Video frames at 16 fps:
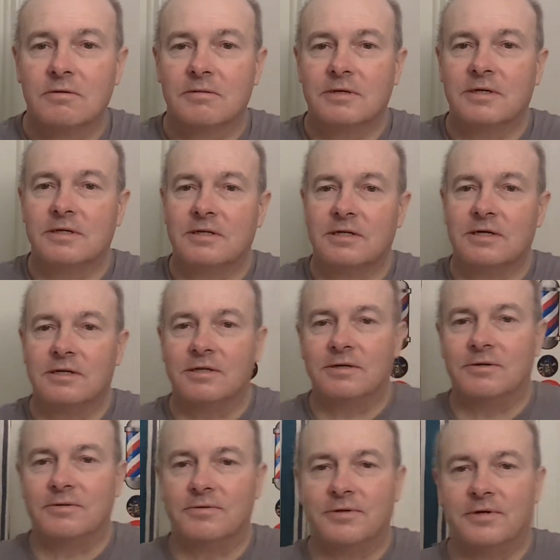Well,
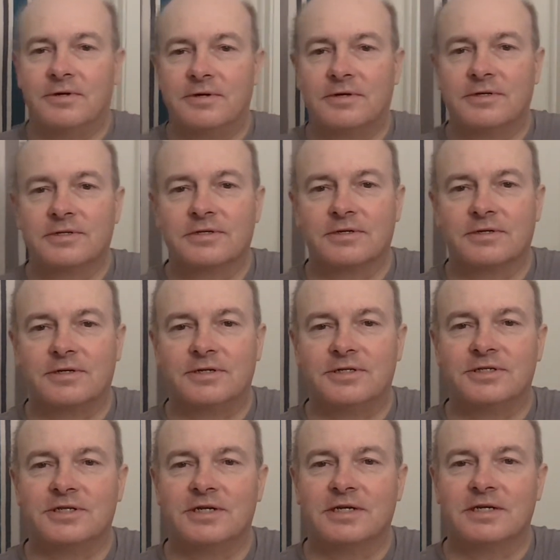hello there. Sarge
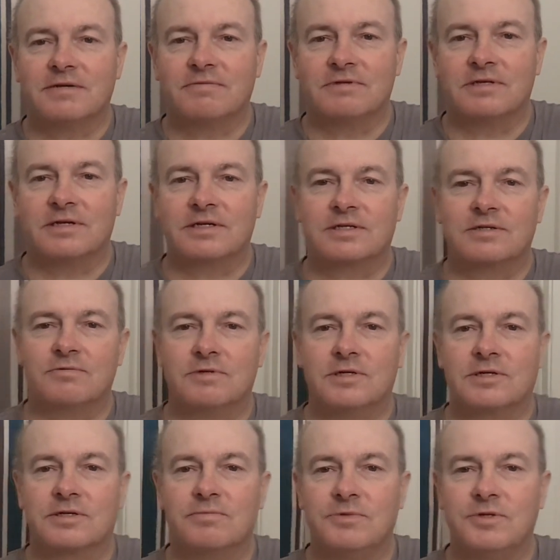and I would like to
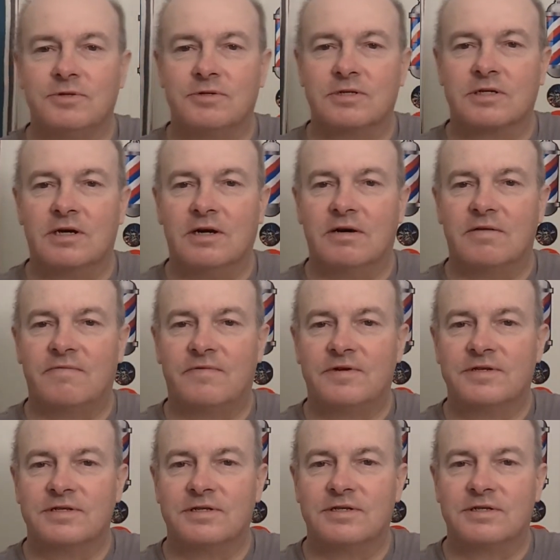welcome you to
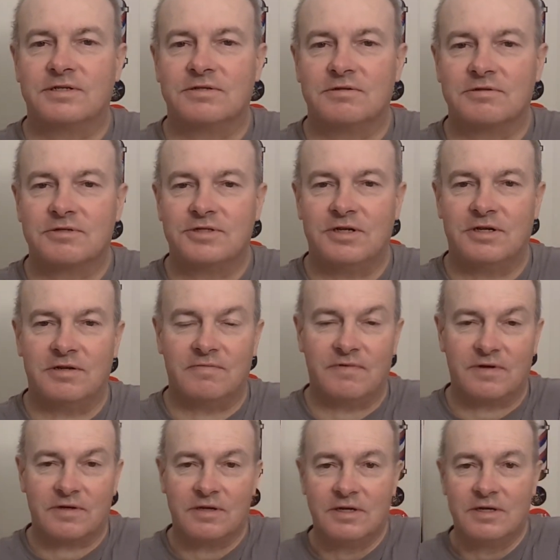Conversational
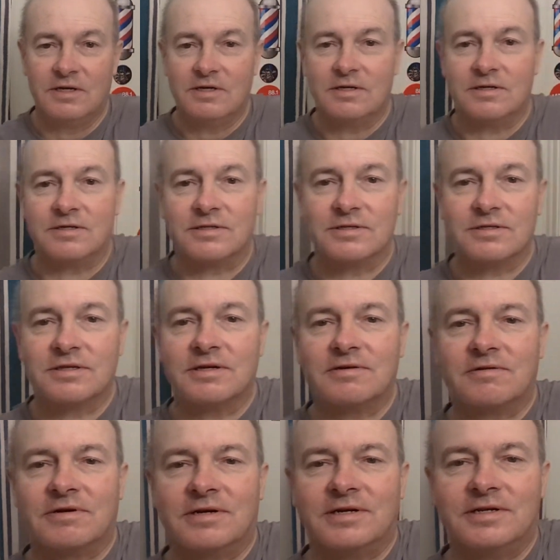Shaving. Isn't
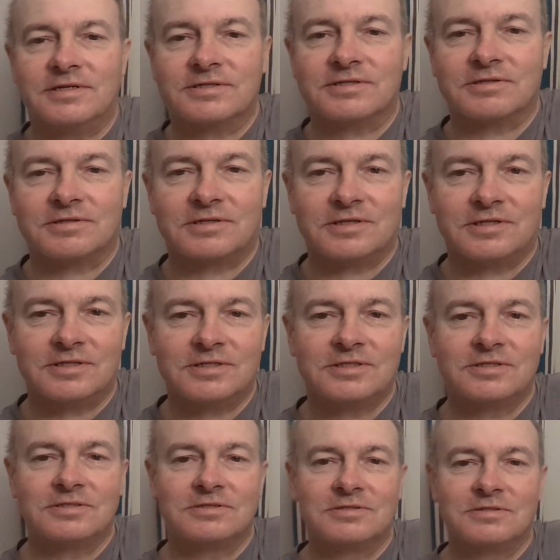that right, Sarge?